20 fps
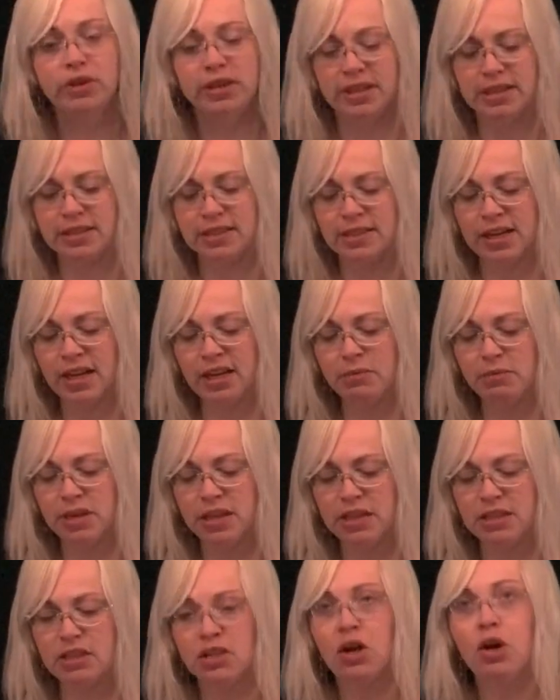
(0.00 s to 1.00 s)
the
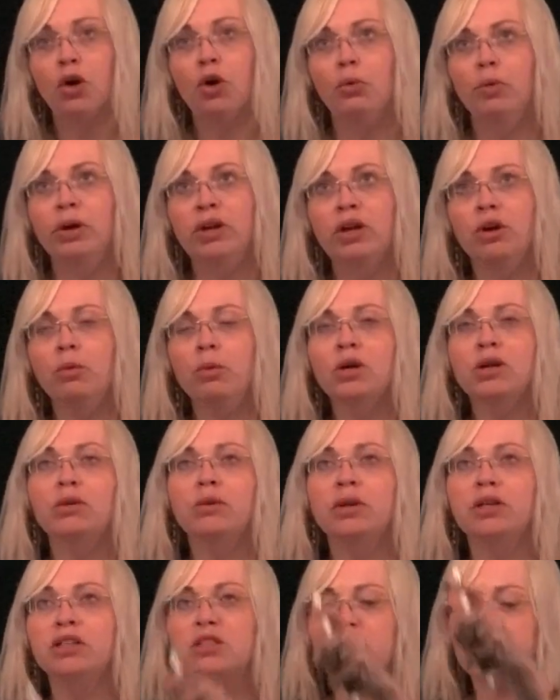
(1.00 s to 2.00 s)
assignment, we know we're
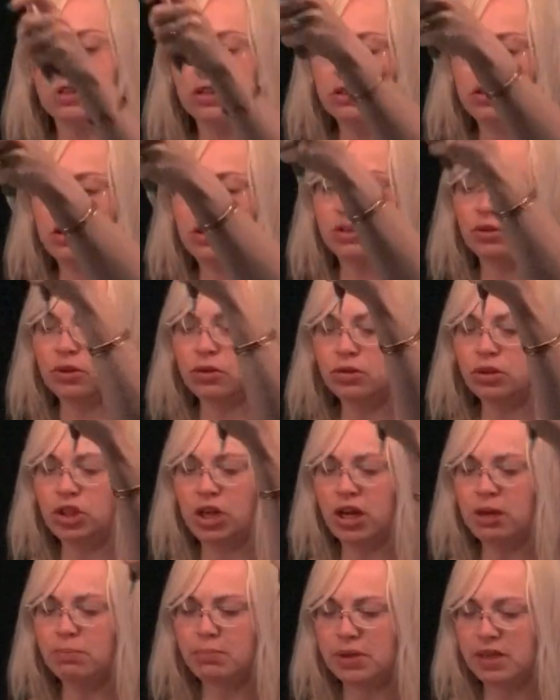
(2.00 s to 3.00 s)
going to start
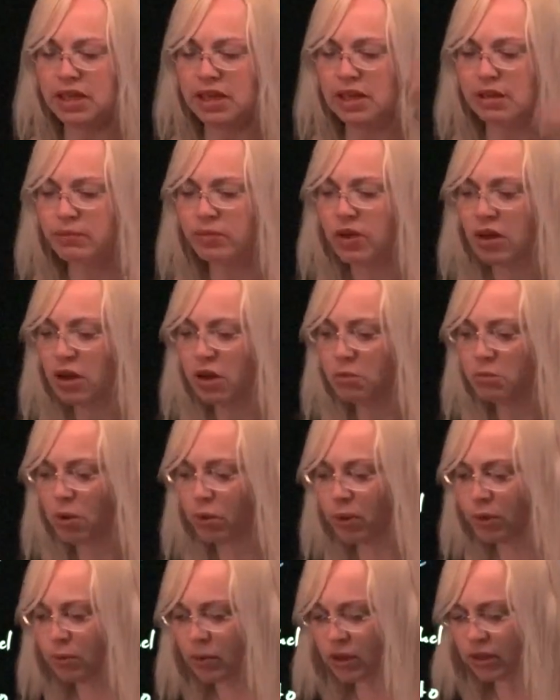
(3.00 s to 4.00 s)
0JB, but
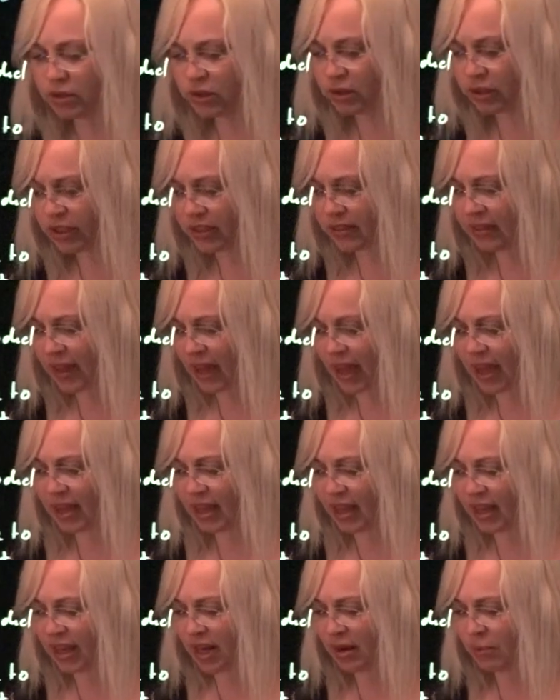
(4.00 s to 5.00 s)
we want to look at that,
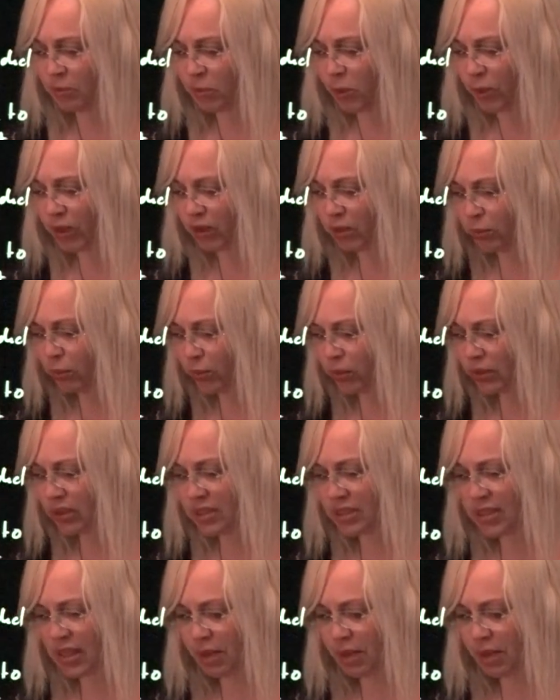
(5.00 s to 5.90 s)
and I'm going to pull this